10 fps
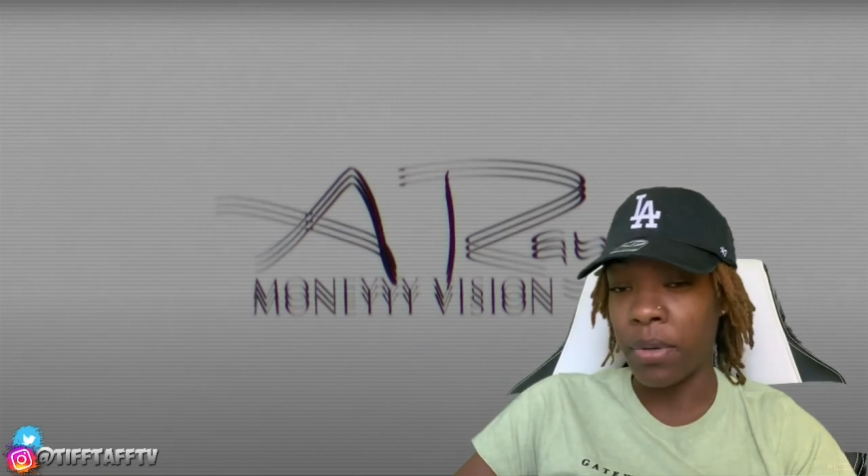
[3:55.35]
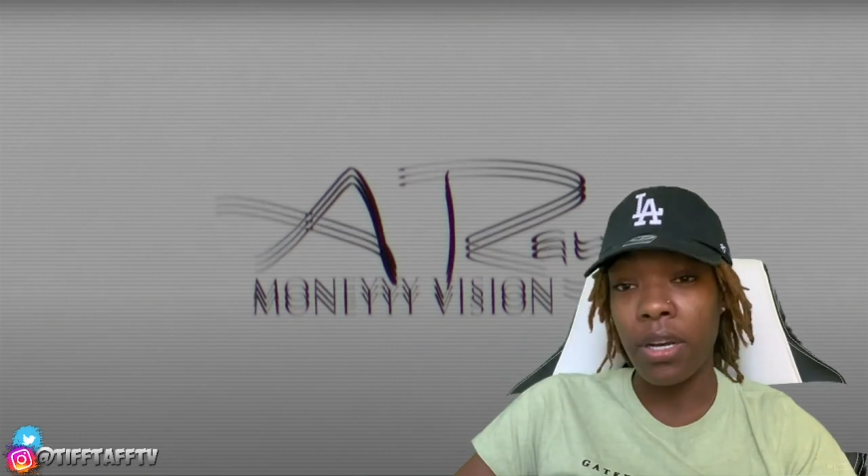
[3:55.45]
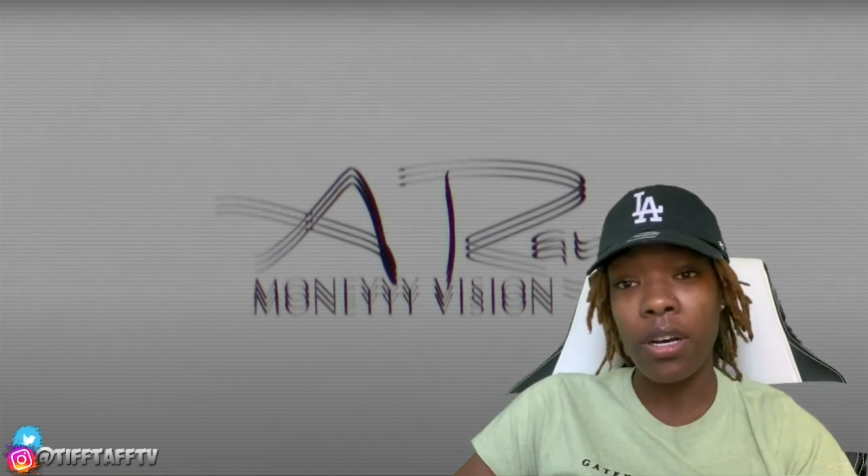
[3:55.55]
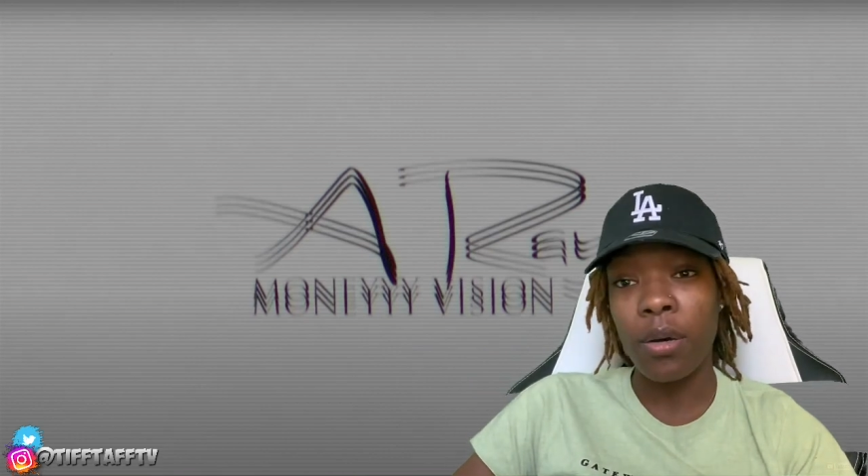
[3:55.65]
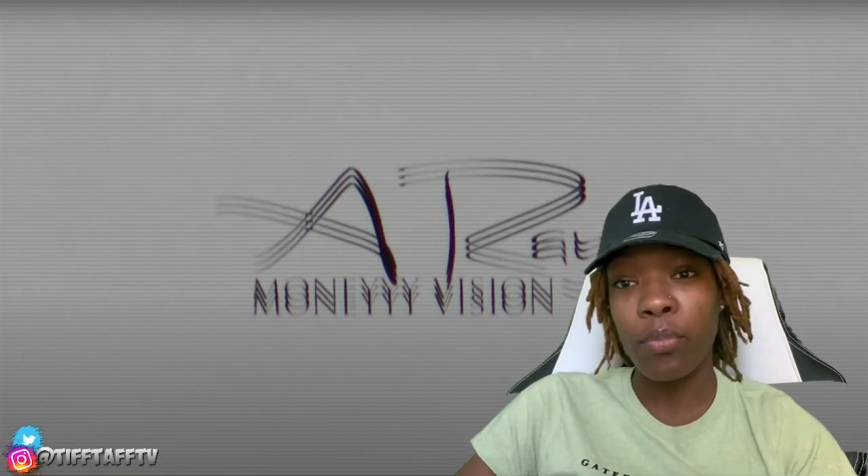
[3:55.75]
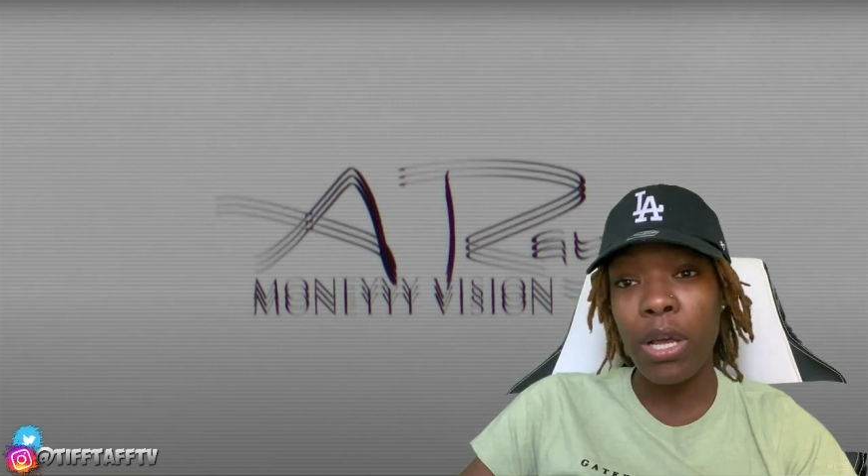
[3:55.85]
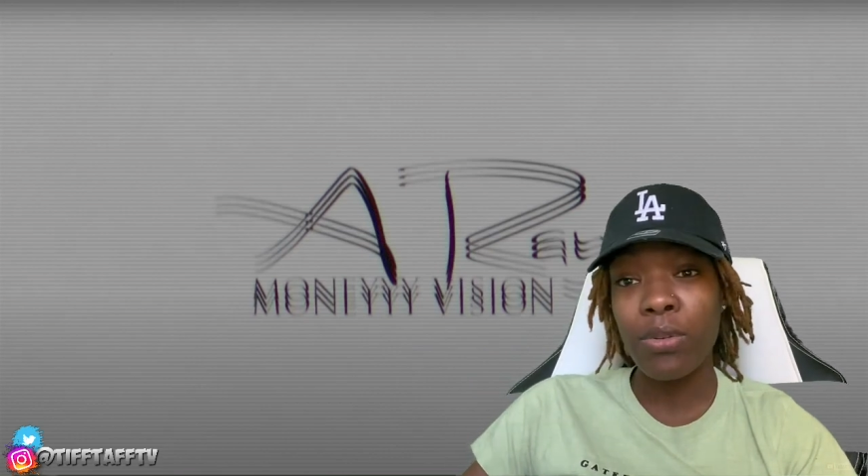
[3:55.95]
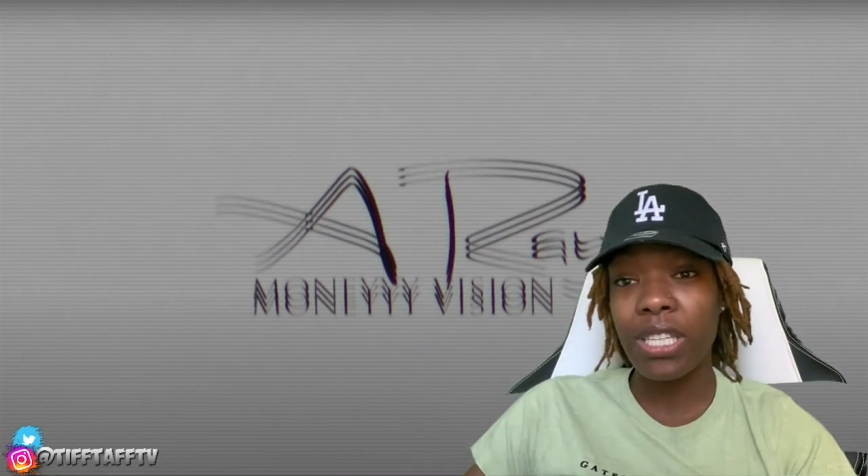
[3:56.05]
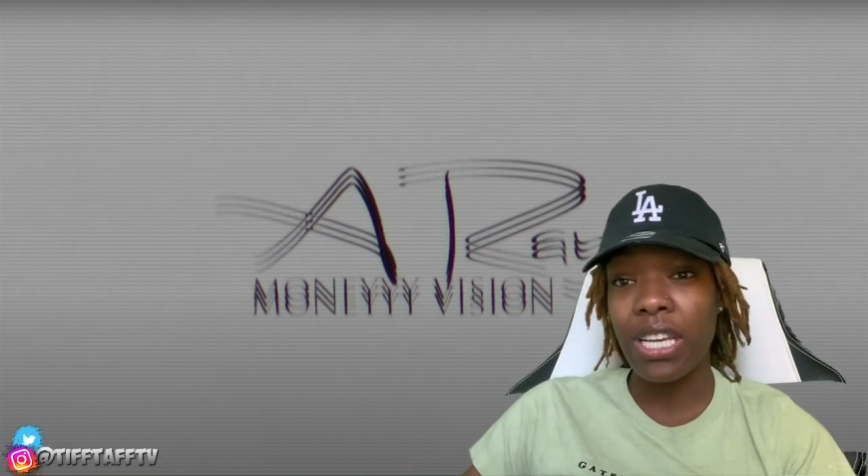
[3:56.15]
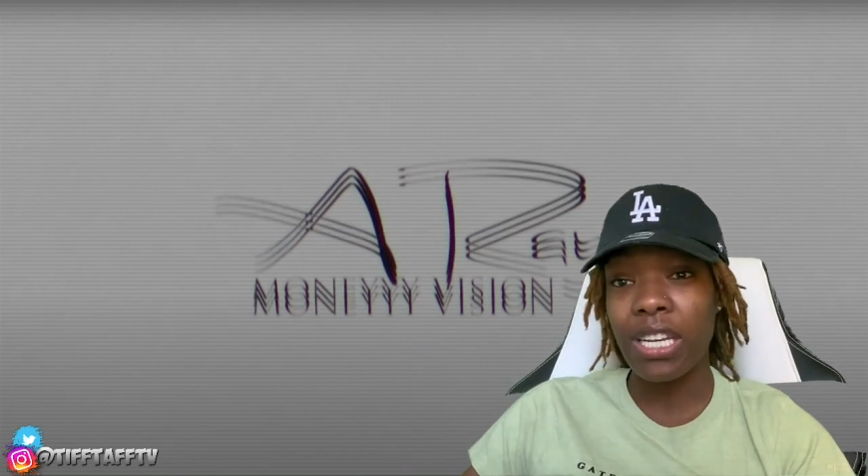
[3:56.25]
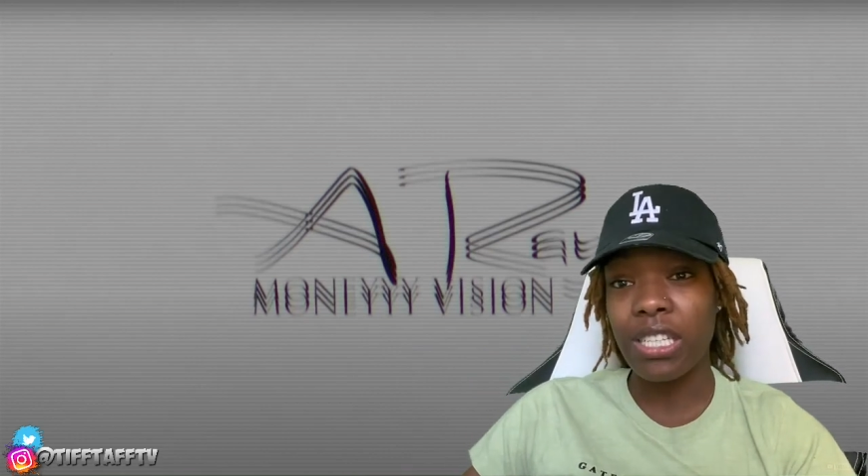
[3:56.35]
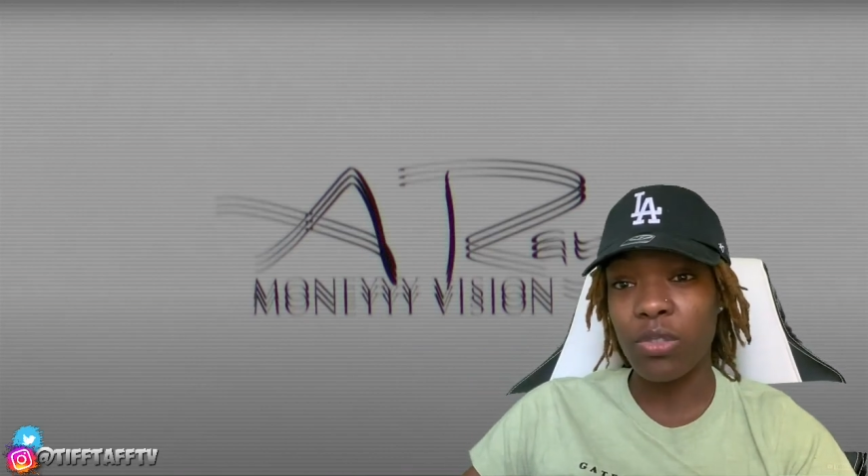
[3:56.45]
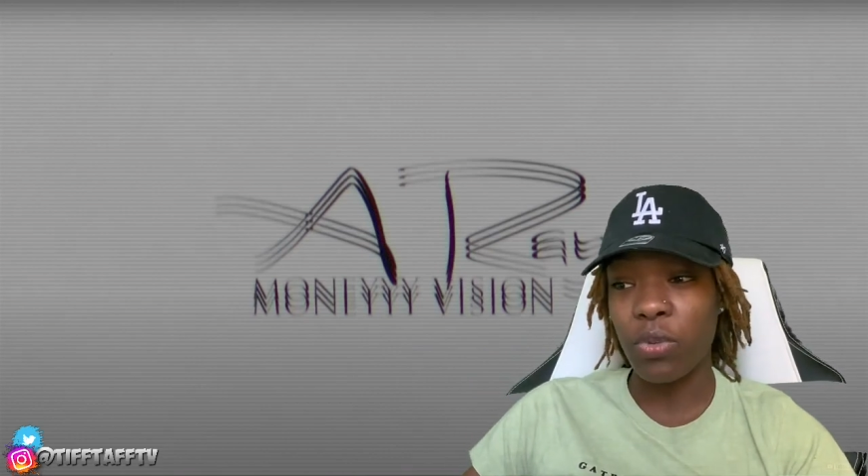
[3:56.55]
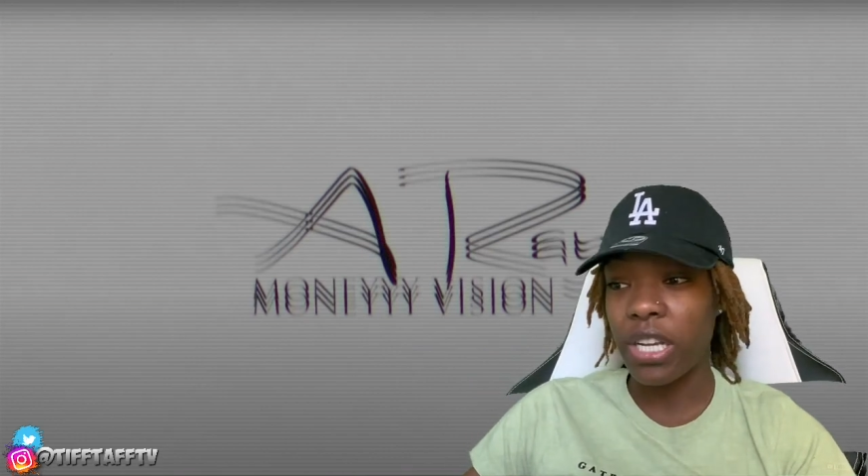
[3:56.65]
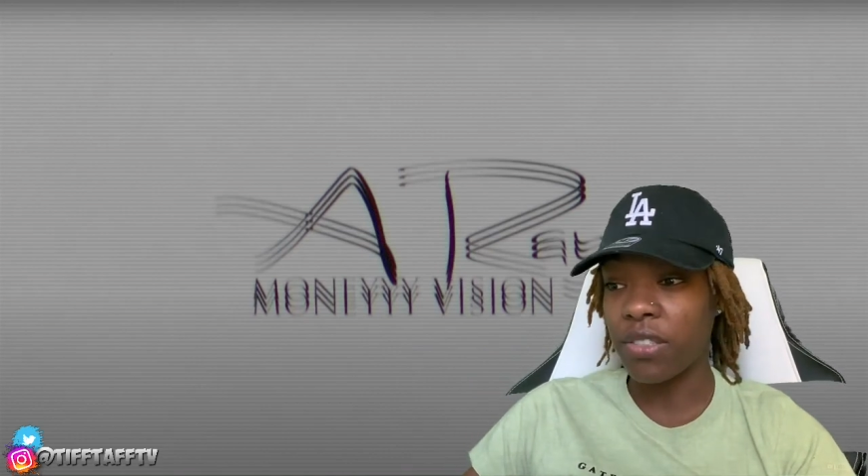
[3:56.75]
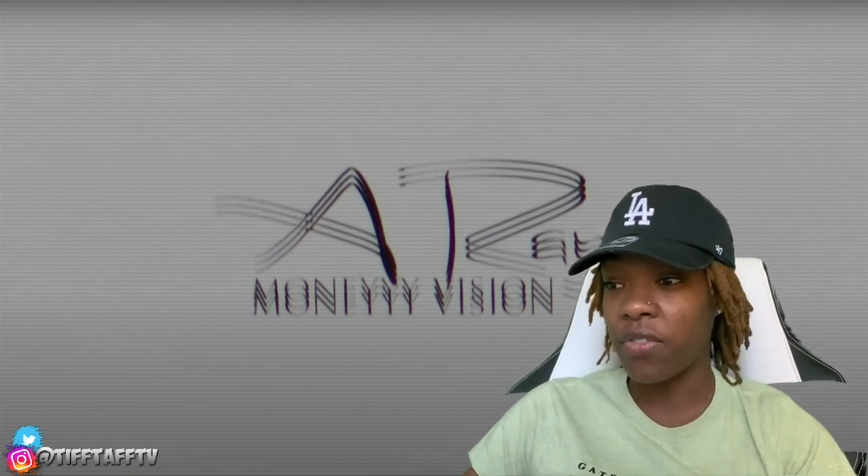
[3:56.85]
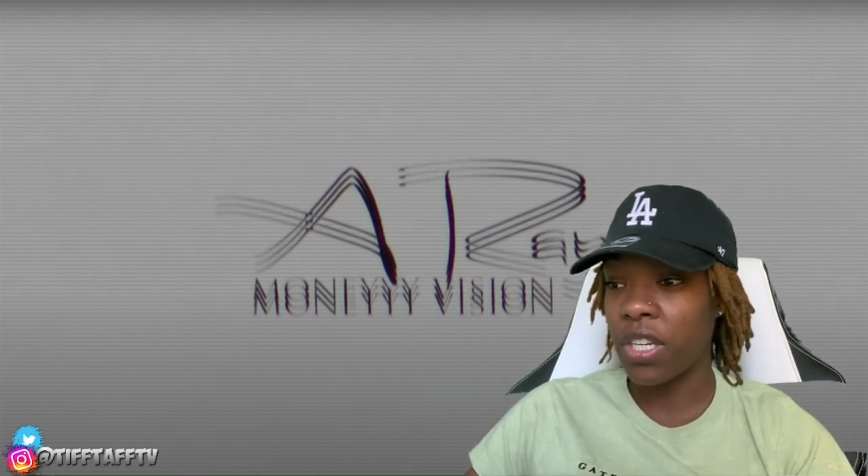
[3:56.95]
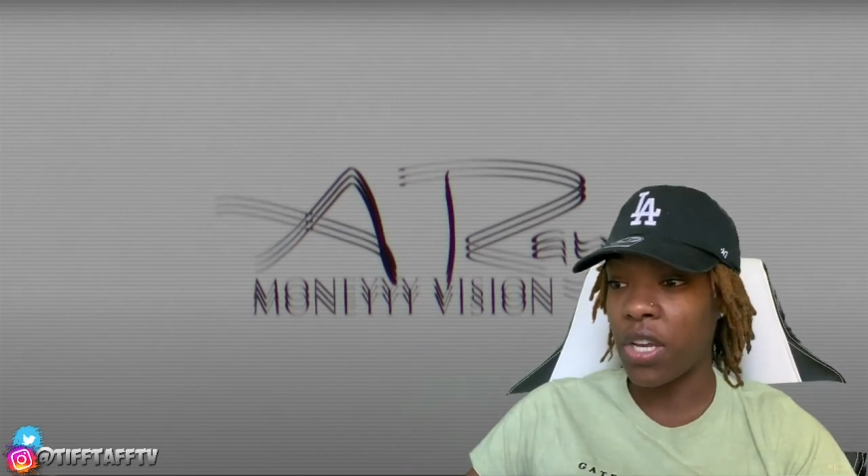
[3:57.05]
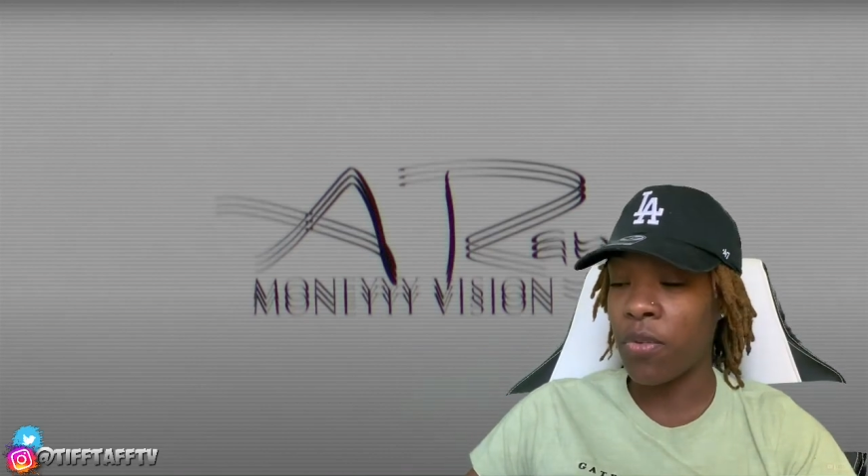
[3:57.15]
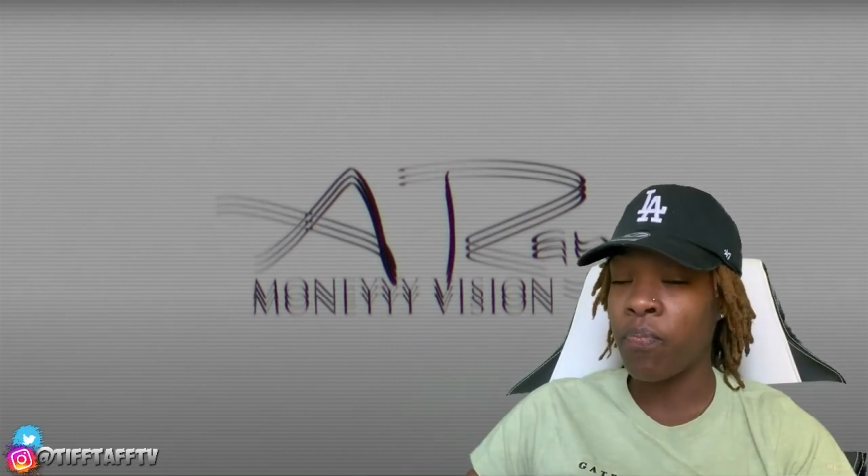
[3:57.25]
But that was the end of this reaction
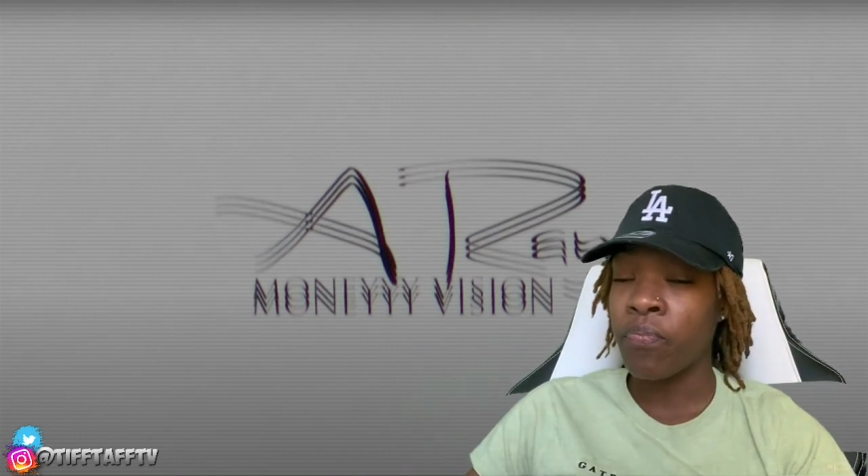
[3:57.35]
video.